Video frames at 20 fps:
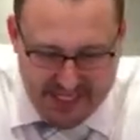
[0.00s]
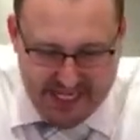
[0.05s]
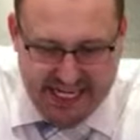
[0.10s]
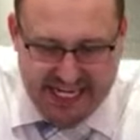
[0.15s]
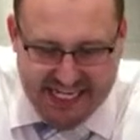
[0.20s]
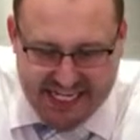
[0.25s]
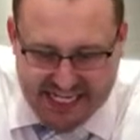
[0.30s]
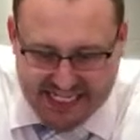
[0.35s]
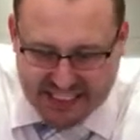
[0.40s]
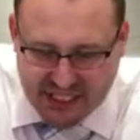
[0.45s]

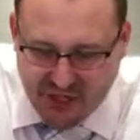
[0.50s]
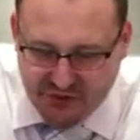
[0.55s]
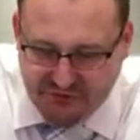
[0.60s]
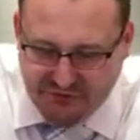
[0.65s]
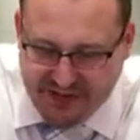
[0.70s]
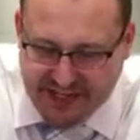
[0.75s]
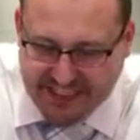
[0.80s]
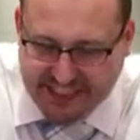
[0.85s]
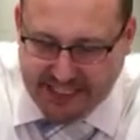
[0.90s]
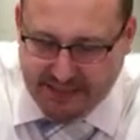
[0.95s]
He didn't go
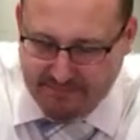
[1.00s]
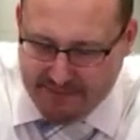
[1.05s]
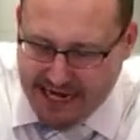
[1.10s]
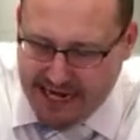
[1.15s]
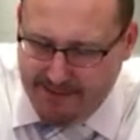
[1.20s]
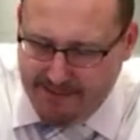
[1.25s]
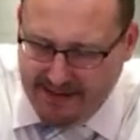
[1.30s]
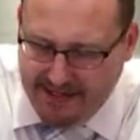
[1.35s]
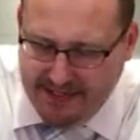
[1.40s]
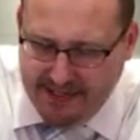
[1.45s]
thinking
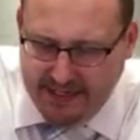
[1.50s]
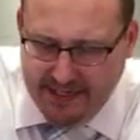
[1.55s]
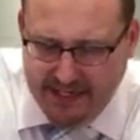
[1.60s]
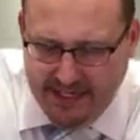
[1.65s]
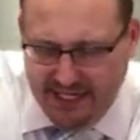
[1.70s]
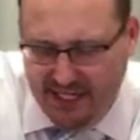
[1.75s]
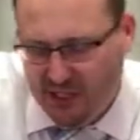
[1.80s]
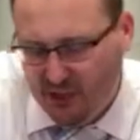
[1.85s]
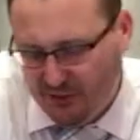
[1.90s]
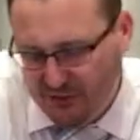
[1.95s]

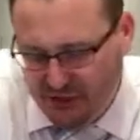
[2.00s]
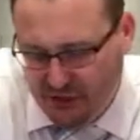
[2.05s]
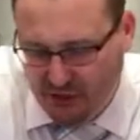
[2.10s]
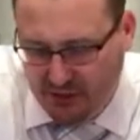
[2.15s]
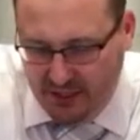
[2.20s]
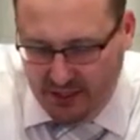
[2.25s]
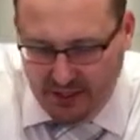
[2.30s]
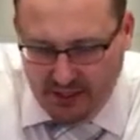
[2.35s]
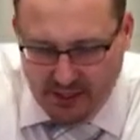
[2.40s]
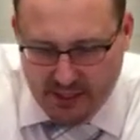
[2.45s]
maybe it'll do
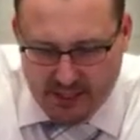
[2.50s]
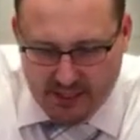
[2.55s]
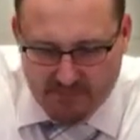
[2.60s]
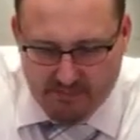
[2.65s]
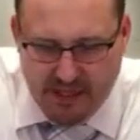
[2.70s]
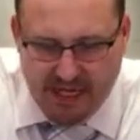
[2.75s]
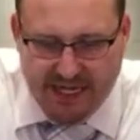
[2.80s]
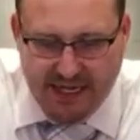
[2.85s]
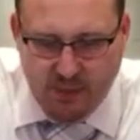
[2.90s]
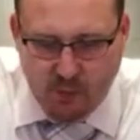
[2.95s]
it.
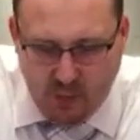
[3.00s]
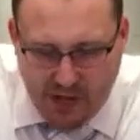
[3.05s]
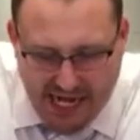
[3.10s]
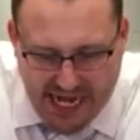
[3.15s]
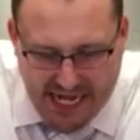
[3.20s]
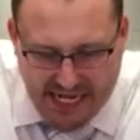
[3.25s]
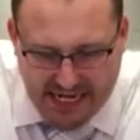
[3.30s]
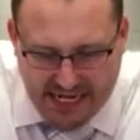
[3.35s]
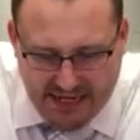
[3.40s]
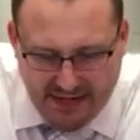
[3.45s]
But he
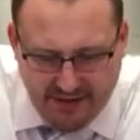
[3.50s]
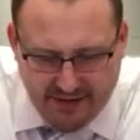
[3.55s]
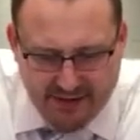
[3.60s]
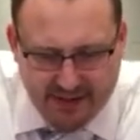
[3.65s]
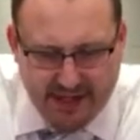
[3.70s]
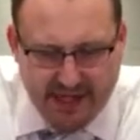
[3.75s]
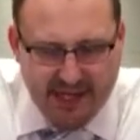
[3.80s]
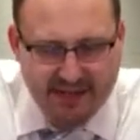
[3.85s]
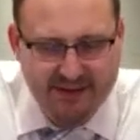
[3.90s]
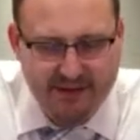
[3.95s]

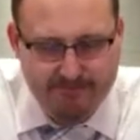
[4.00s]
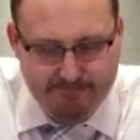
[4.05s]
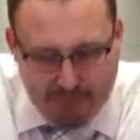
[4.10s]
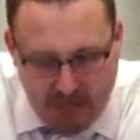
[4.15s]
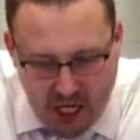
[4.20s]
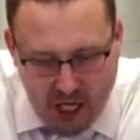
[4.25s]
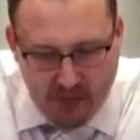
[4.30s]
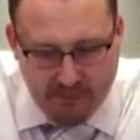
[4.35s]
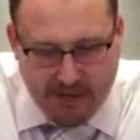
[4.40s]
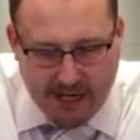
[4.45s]
waited in the
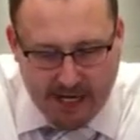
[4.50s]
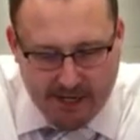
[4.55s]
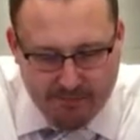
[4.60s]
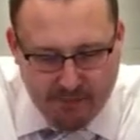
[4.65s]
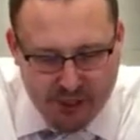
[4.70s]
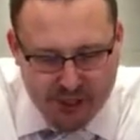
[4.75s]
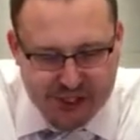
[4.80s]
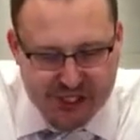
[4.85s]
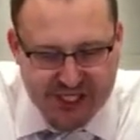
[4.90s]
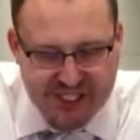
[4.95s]
mulberry
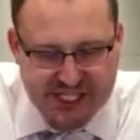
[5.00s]
bush